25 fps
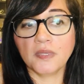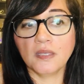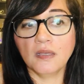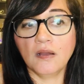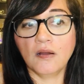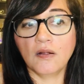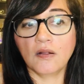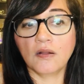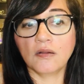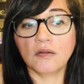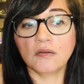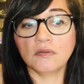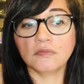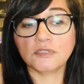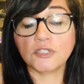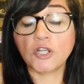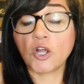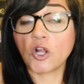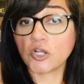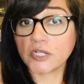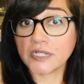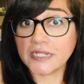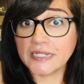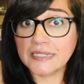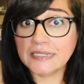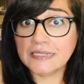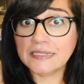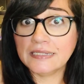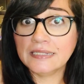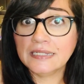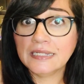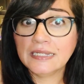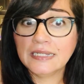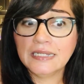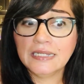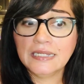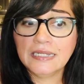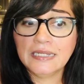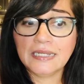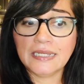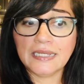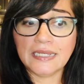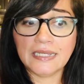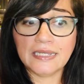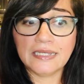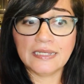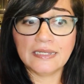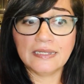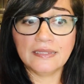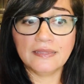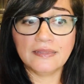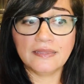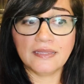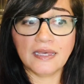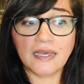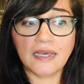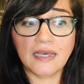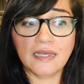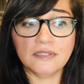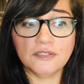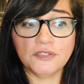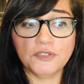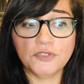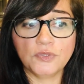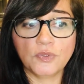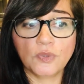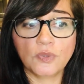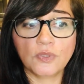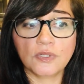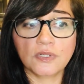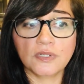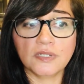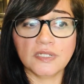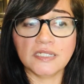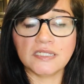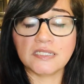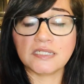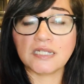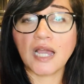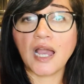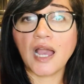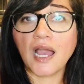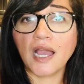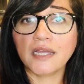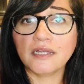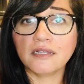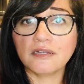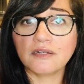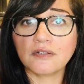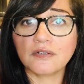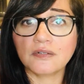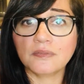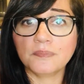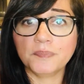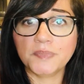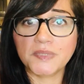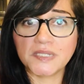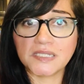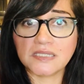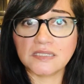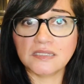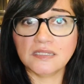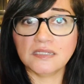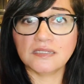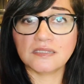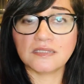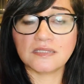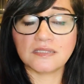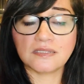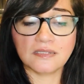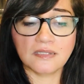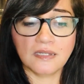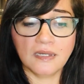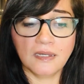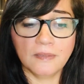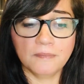are targeted and that your entire business